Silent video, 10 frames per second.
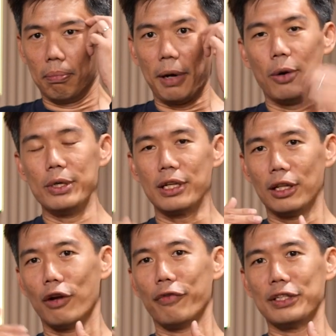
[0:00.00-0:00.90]
powers a
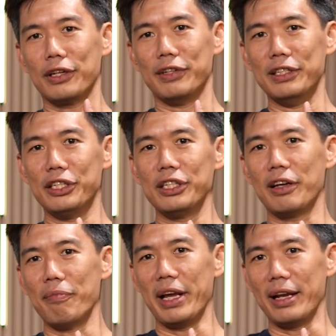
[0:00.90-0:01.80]
lot of the sort of decisions
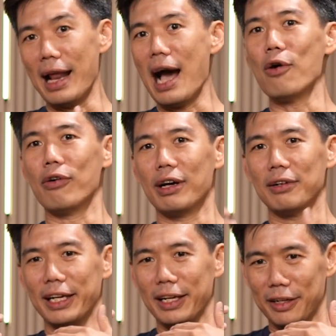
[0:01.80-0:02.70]
I make now
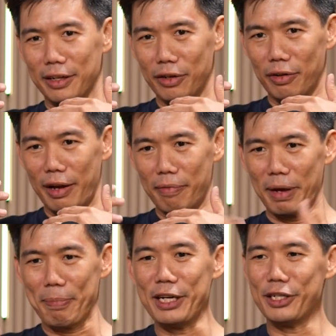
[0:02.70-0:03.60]
around and
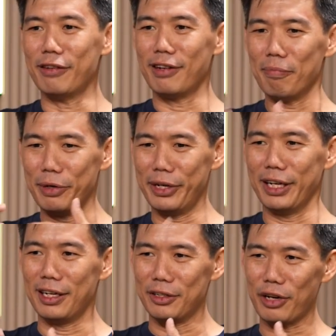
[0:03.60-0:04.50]
my passion around
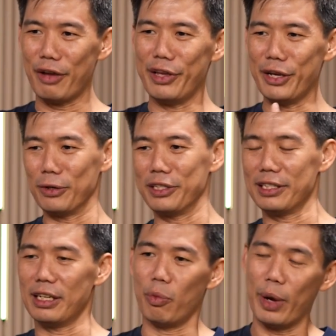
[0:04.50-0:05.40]
building a thriving
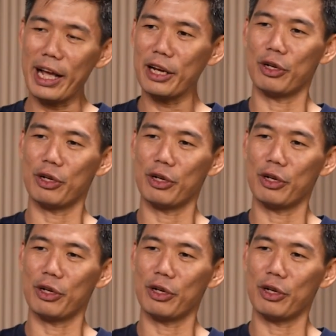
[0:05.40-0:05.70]
ecosystem. When